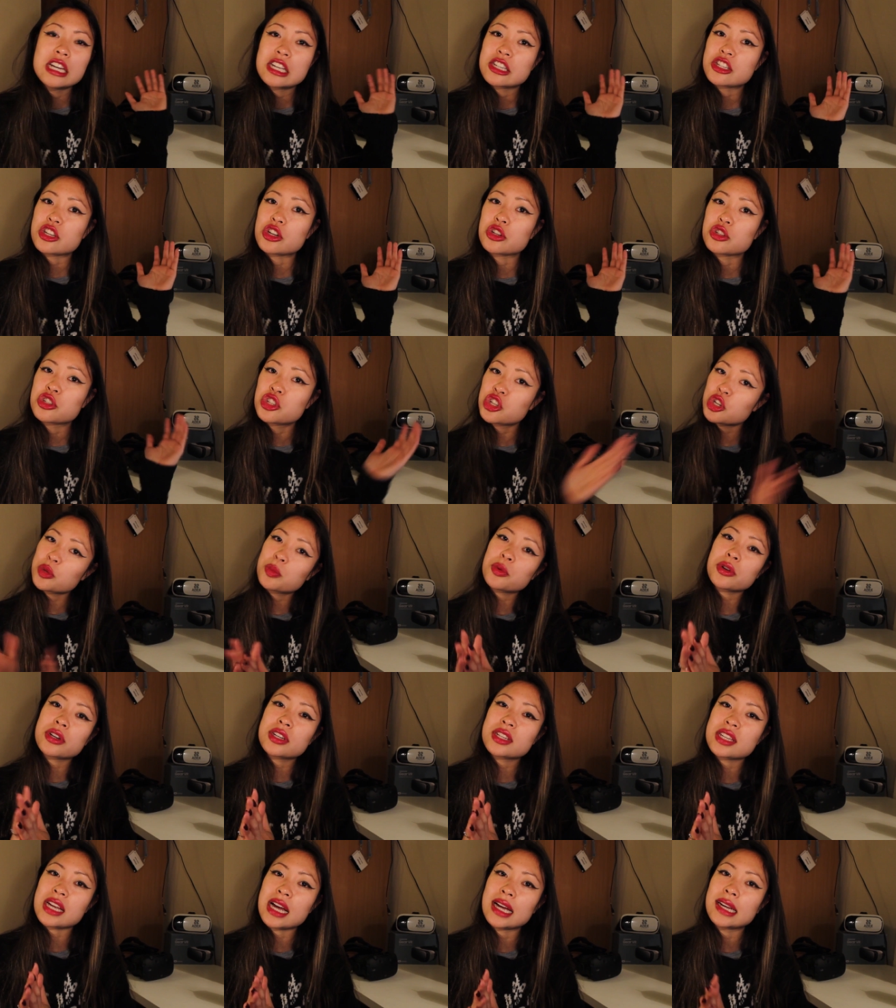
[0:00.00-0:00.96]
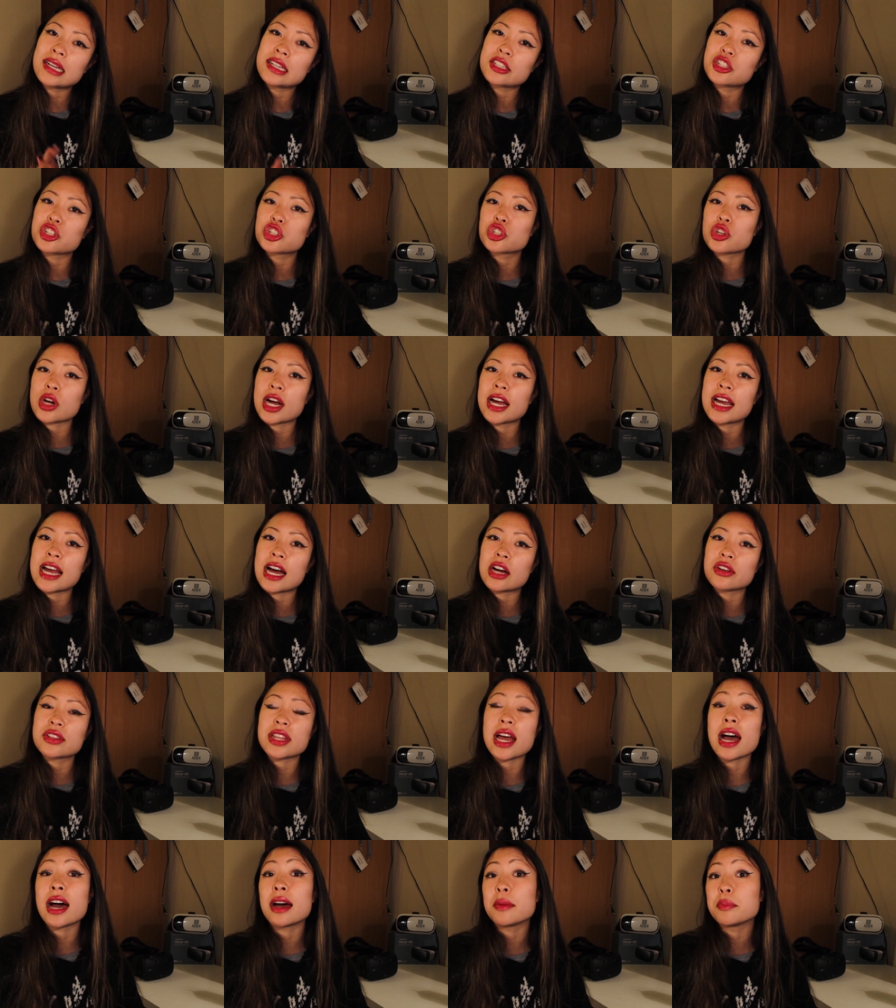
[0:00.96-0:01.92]
So super excited to try
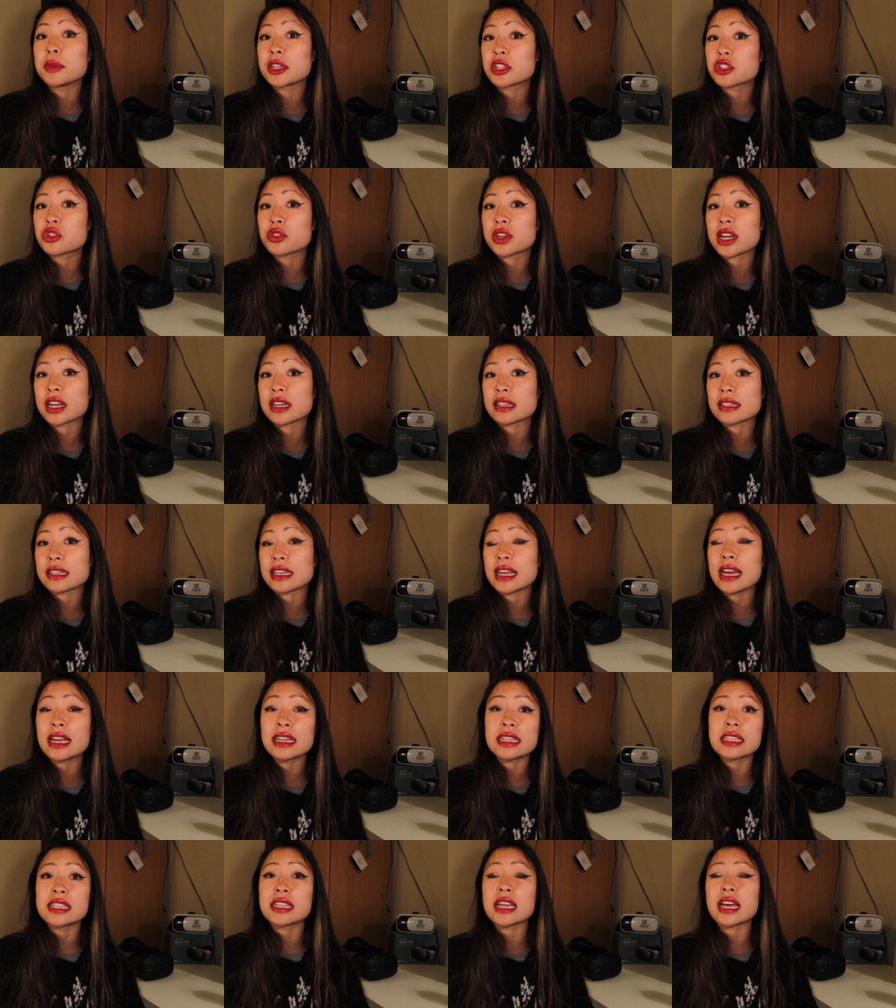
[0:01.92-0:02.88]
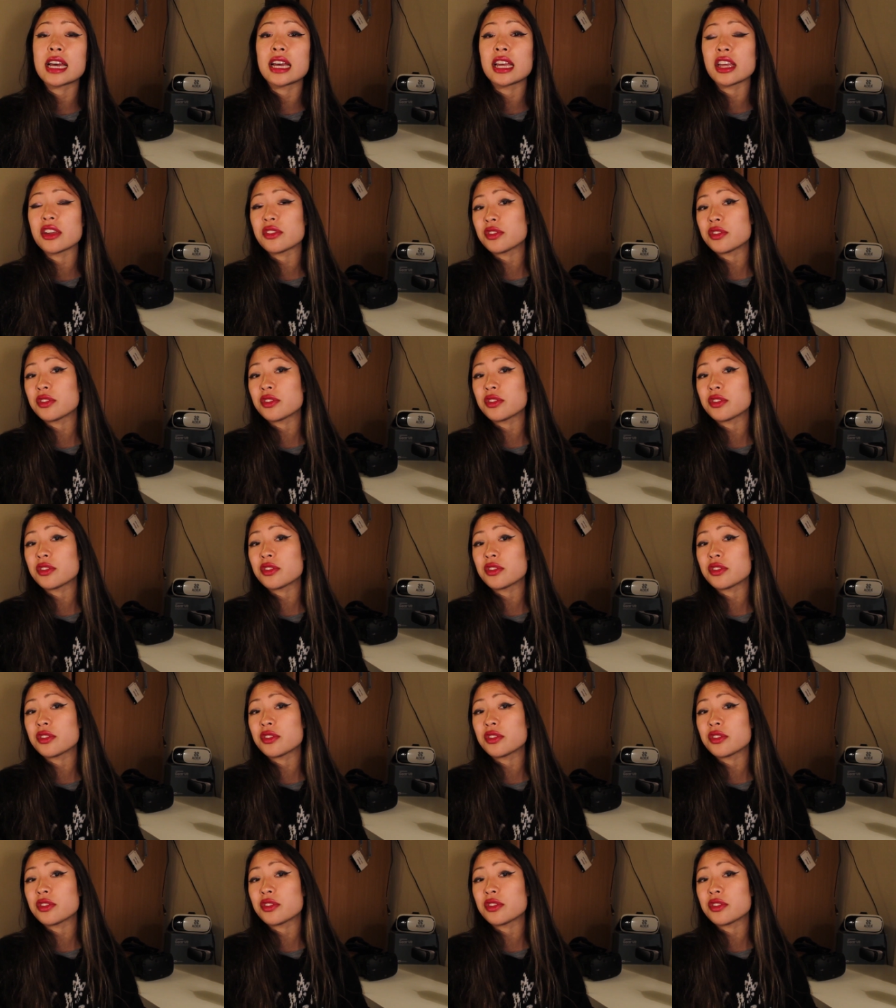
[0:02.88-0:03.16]
out that mixed reality headset.